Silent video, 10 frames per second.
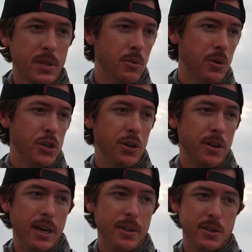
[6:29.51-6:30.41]
We'll show you
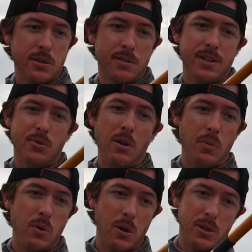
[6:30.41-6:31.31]
how this, this rod
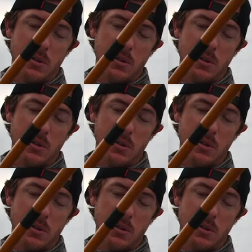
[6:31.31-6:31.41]
works.